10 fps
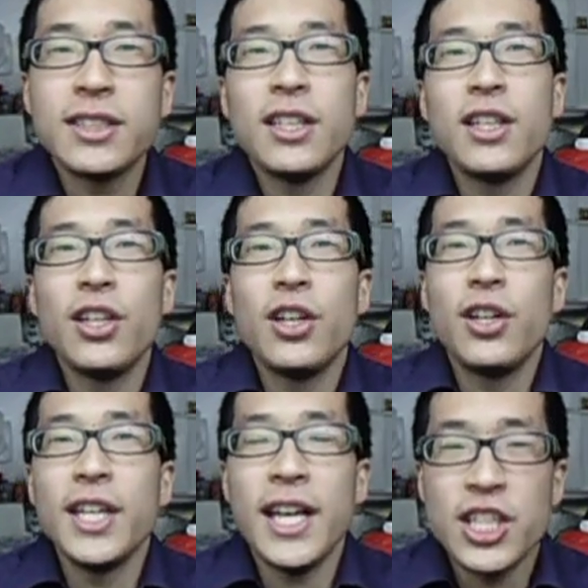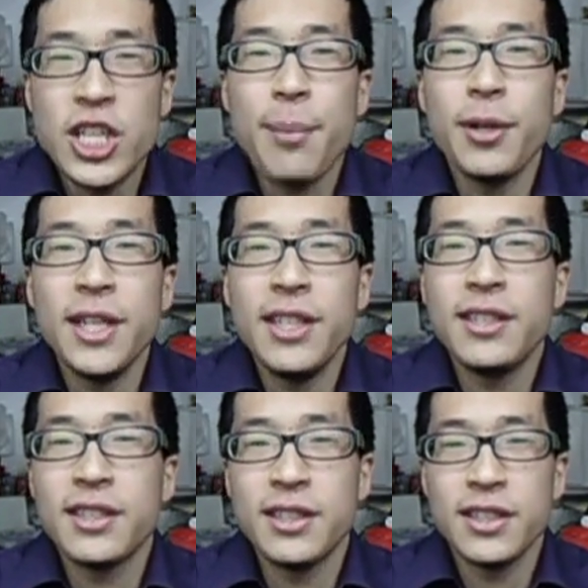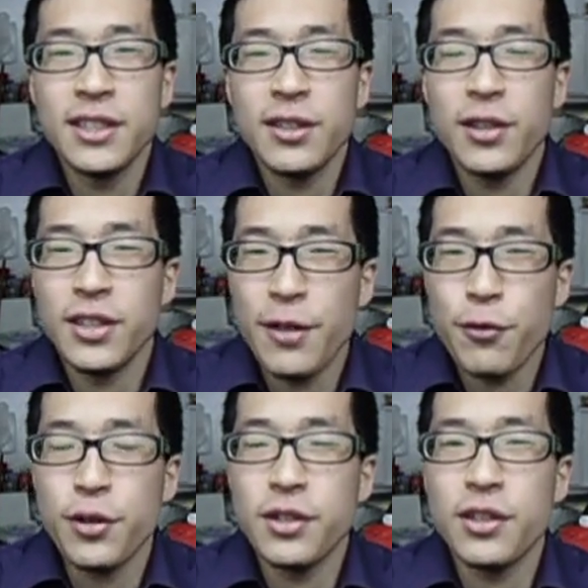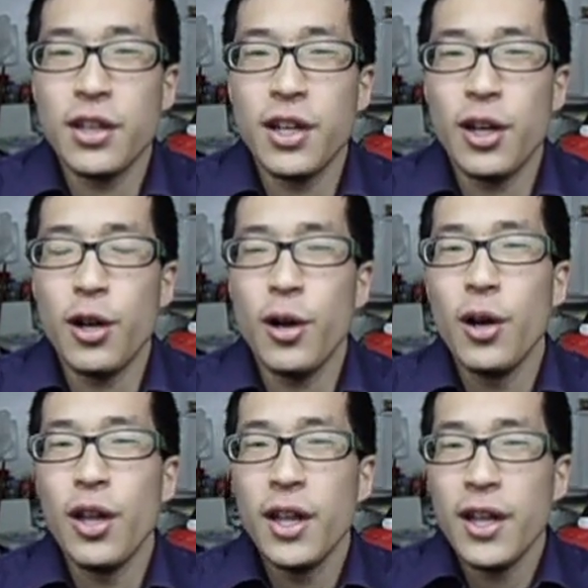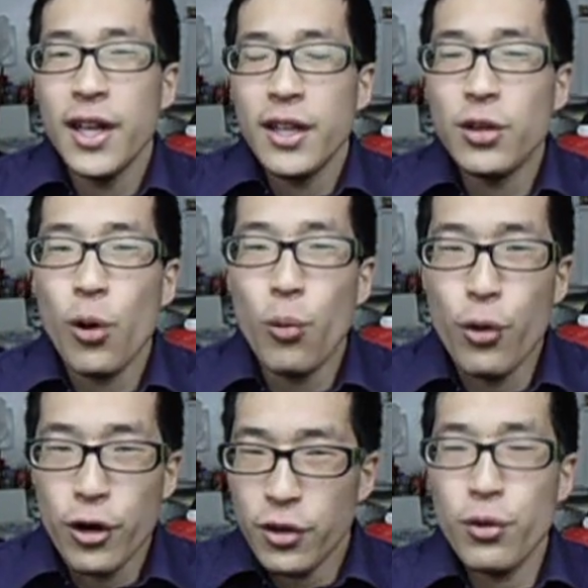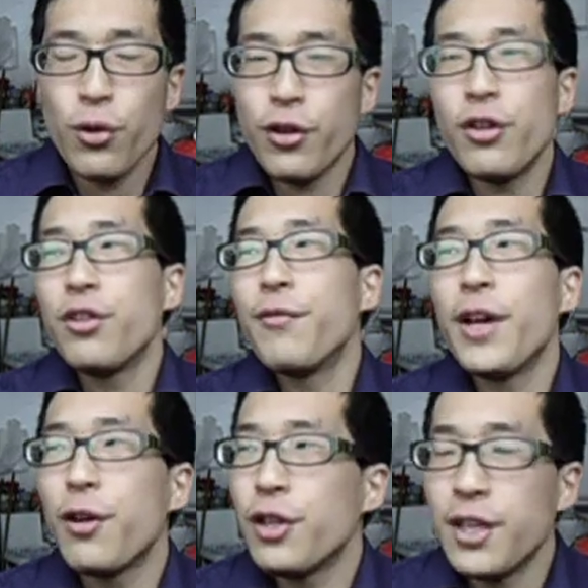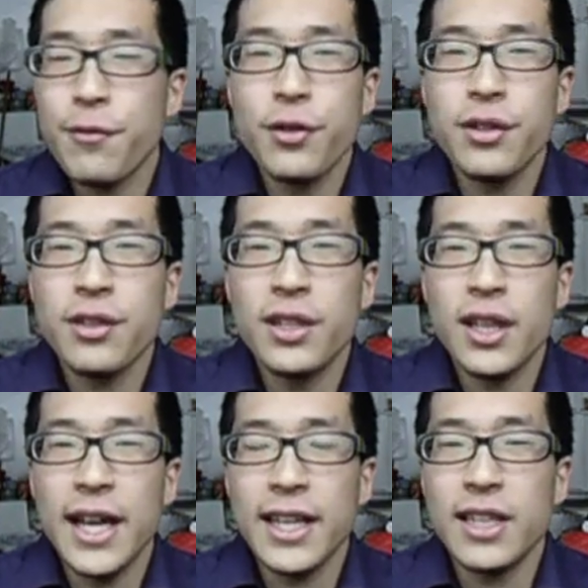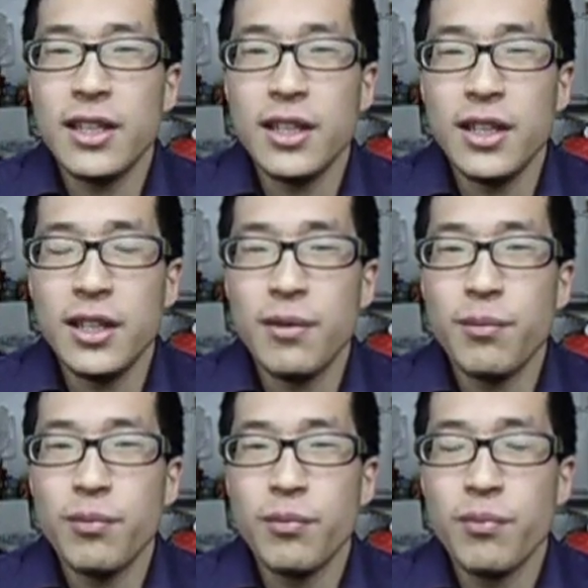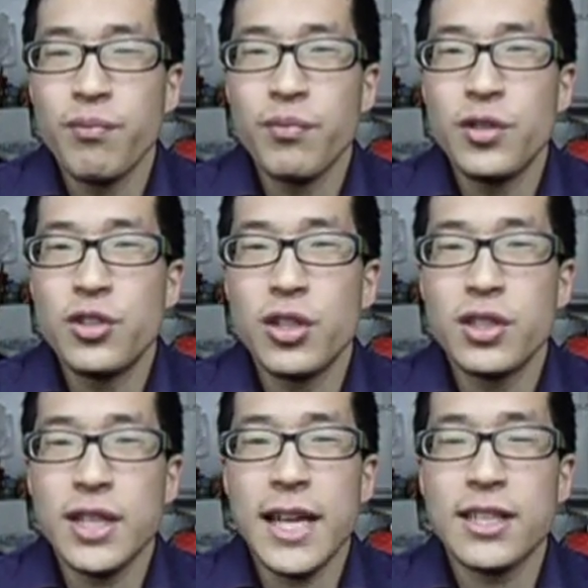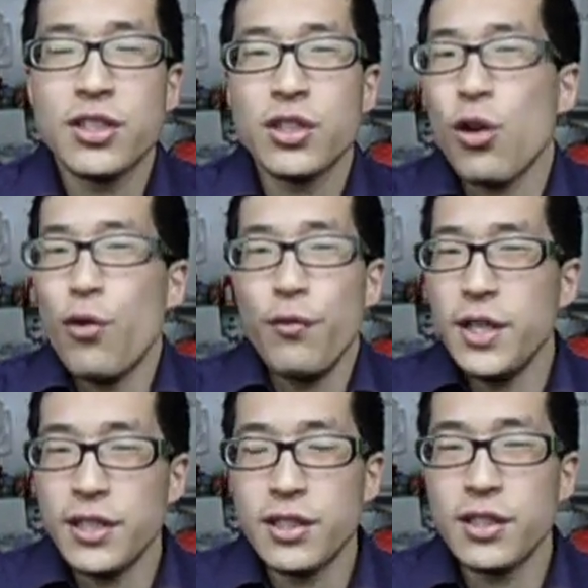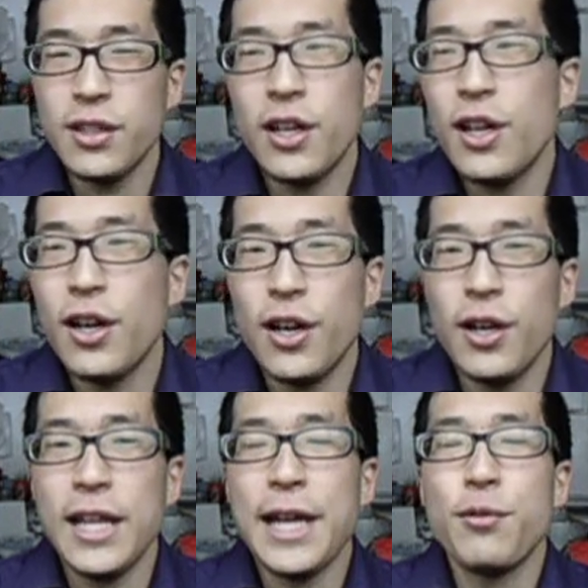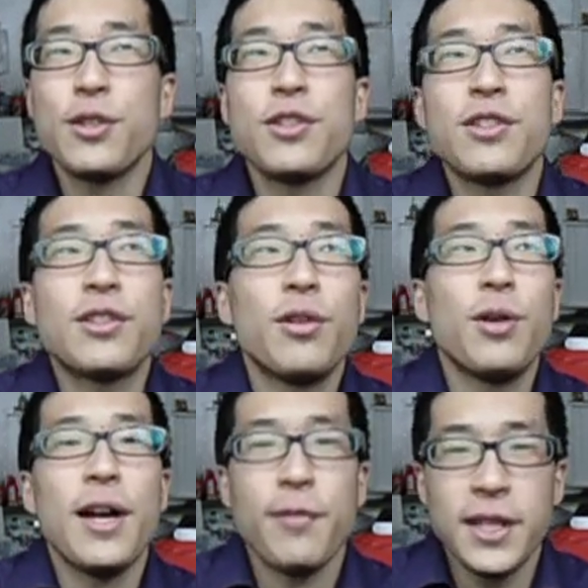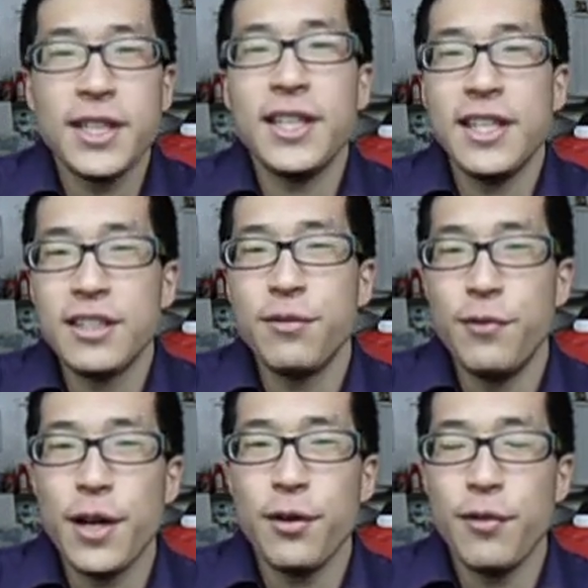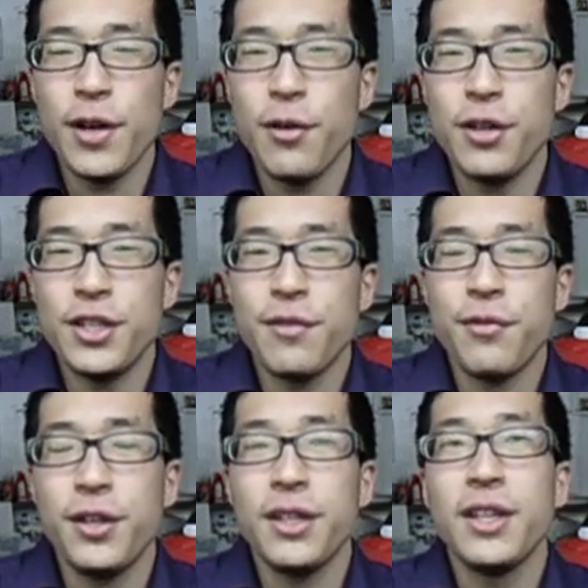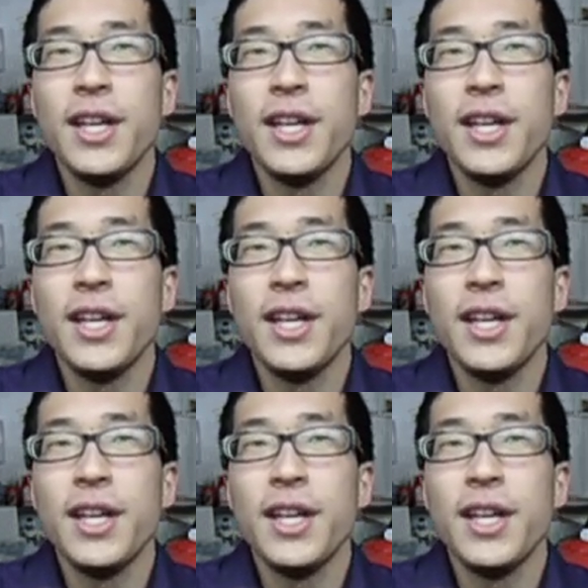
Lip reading: Yeah, Japanese, different. The word order very different, like just SOB languages. So I think it's very different.